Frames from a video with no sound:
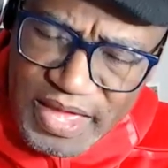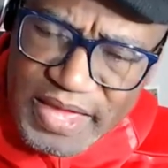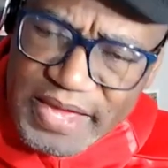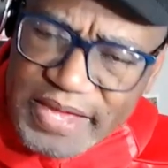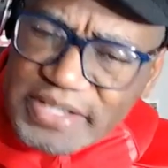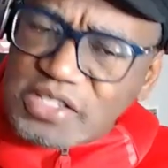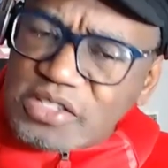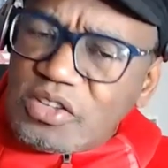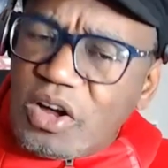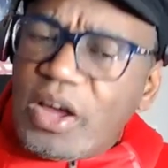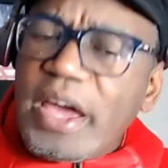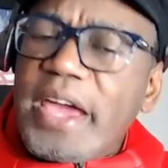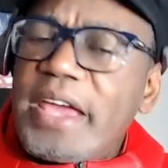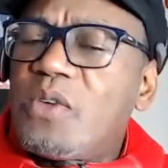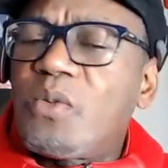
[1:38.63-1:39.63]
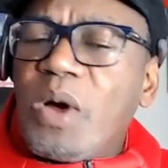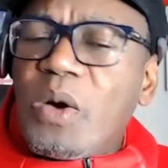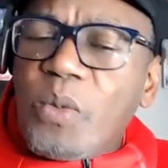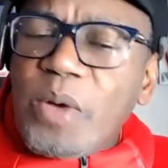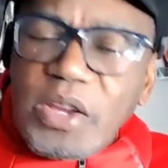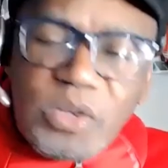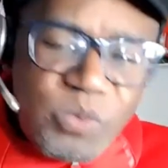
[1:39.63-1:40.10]
It's not
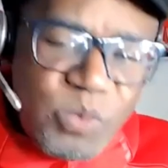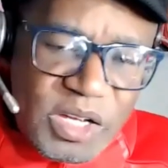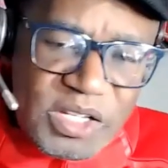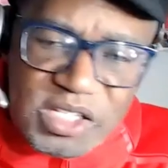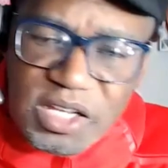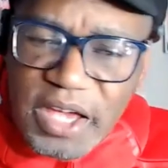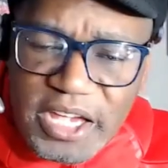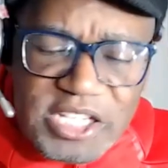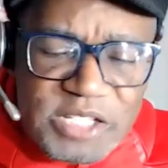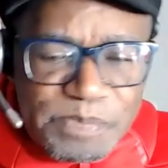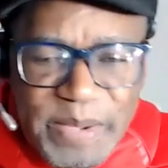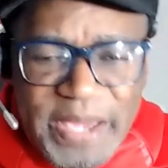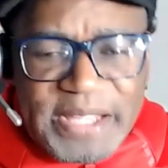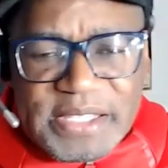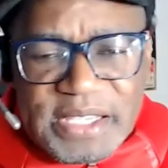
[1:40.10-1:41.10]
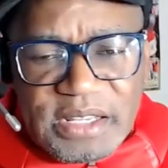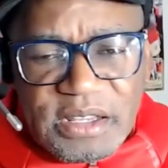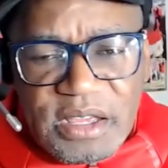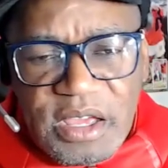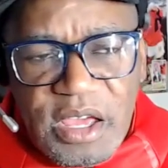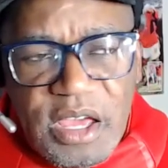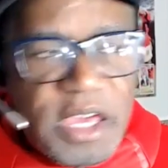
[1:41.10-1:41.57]
anyone we was expecting.
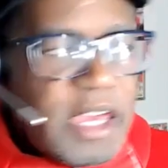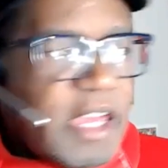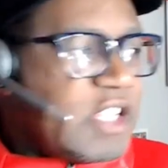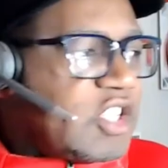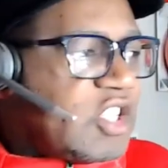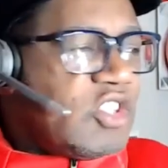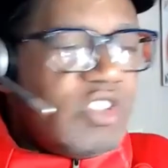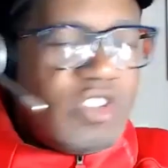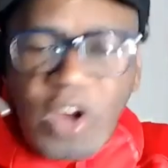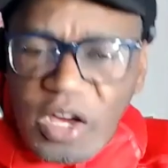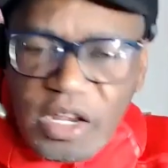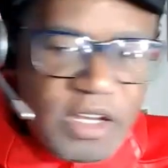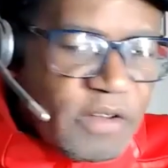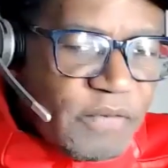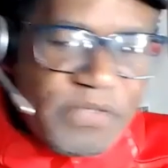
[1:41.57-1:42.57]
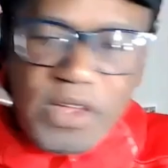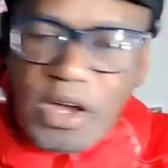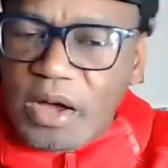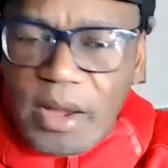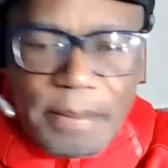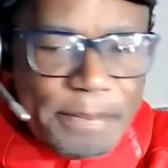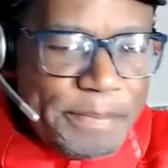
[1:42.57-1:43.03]
It's none of
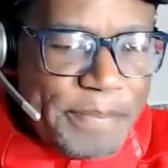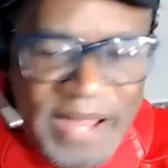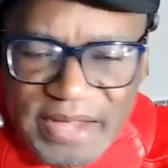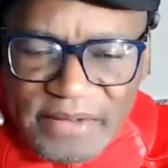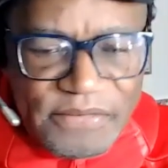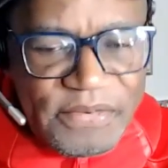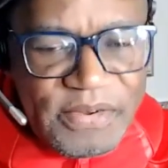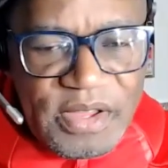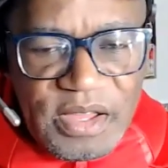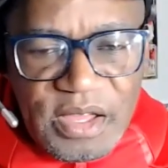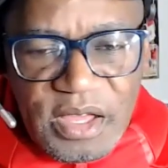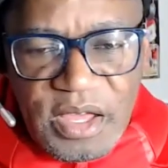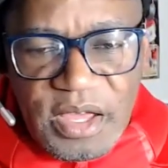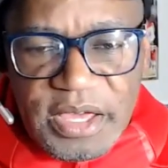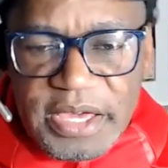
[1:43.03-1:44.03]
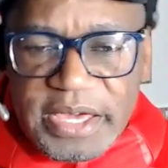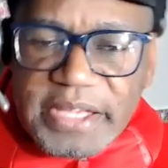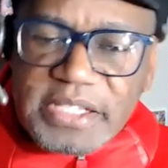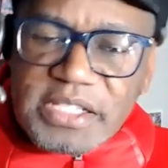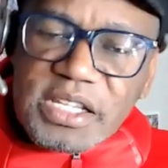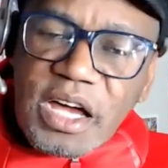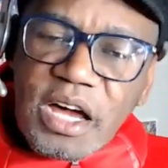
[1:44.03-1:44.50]
the above.
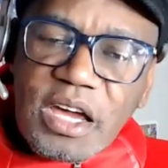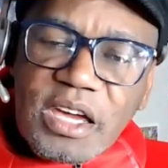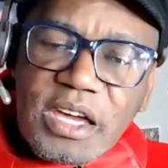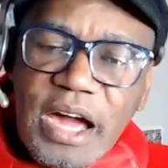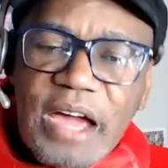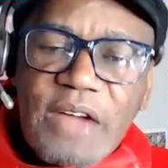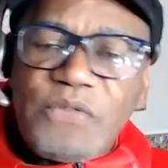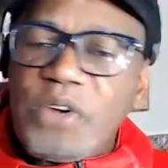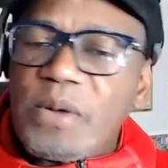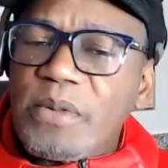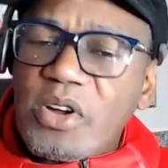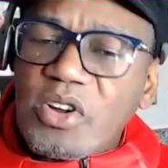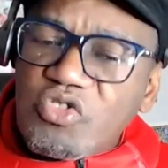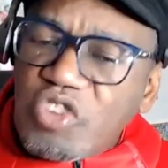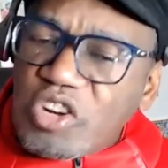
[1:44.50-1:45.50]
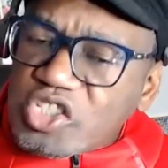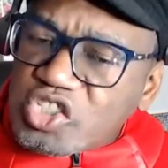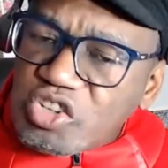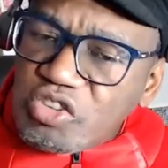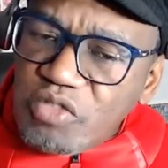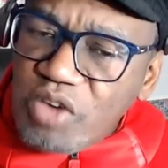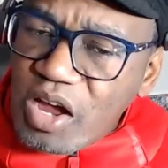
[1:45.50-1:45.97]
It's a guy from across
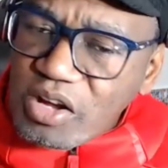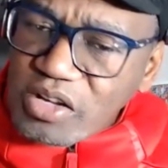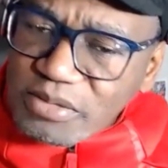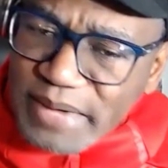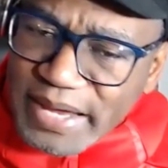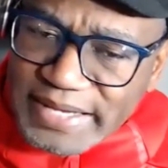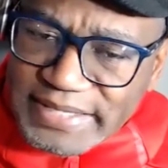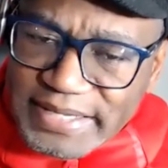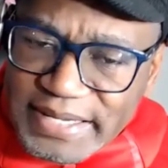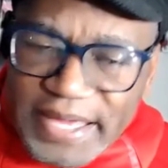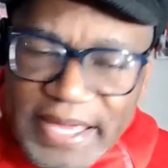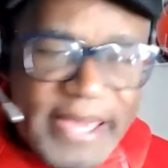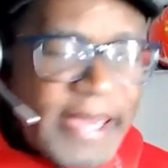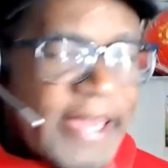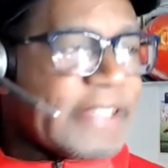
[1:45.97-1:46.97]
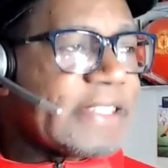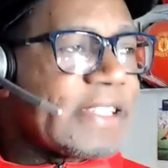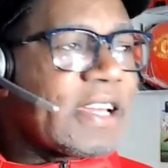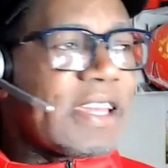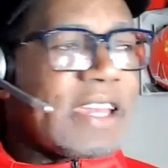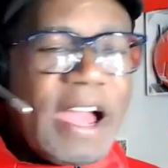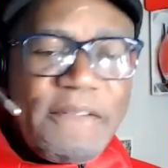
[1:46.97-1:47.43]
the road, mate. It's
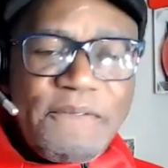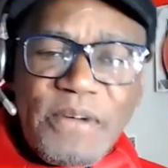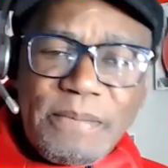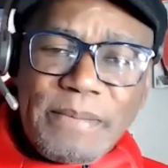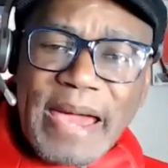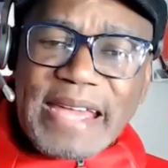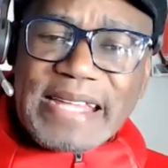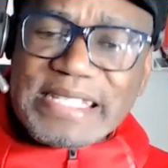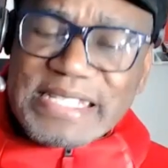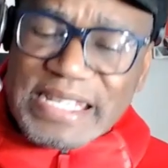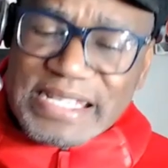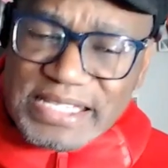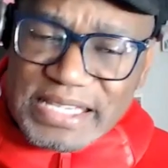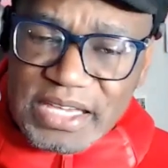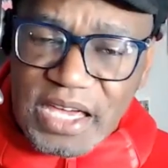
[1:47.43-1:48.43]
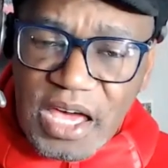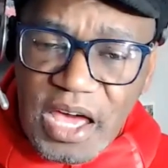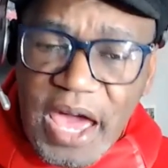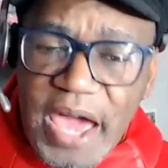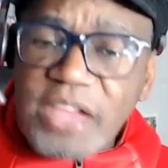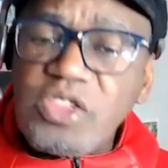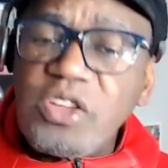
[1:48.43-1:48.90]
a guy from Man City,
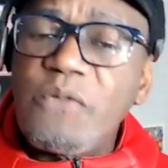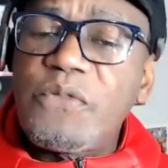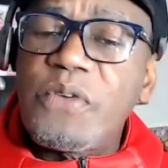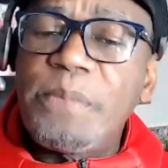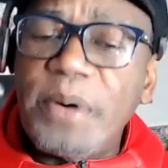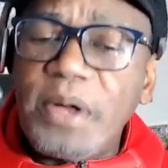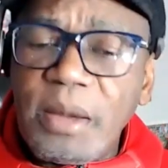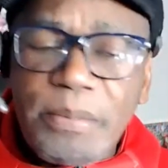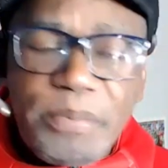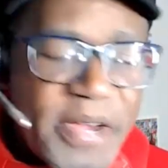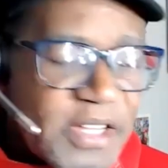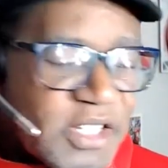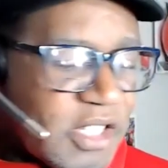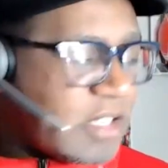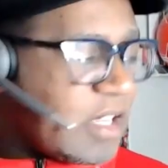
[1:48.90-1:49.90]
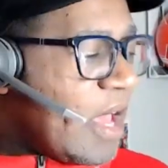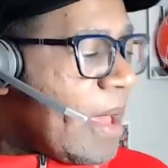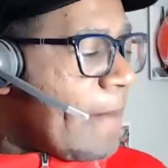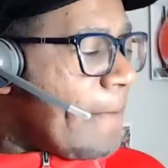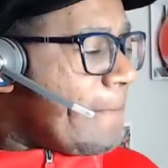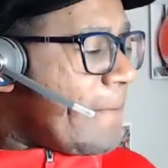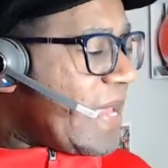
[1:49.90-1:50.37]
head of football operations,
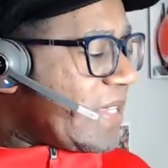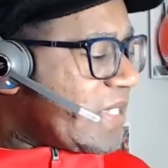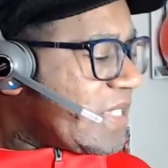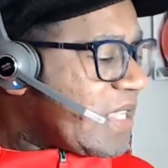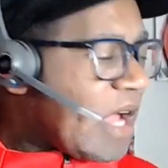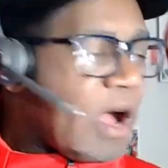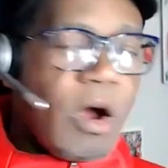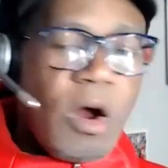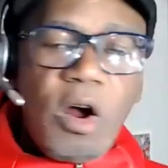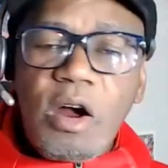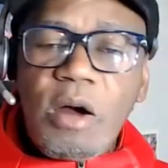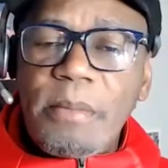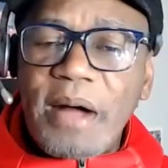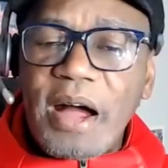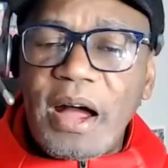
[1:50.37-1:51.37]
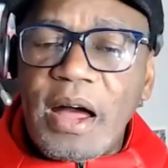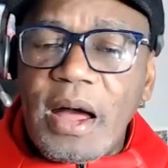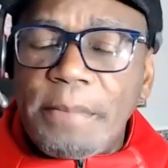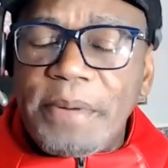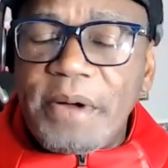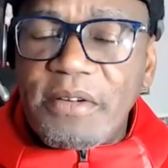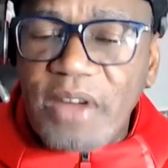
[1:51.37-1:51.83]
Mr. Omar
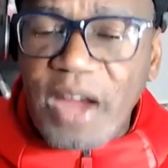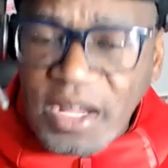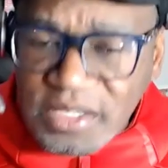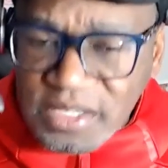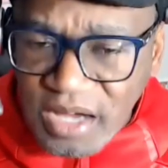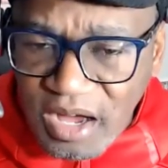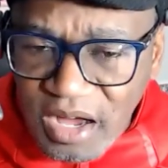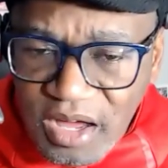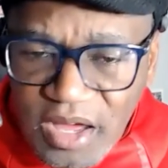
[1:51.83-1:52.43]
Berrada.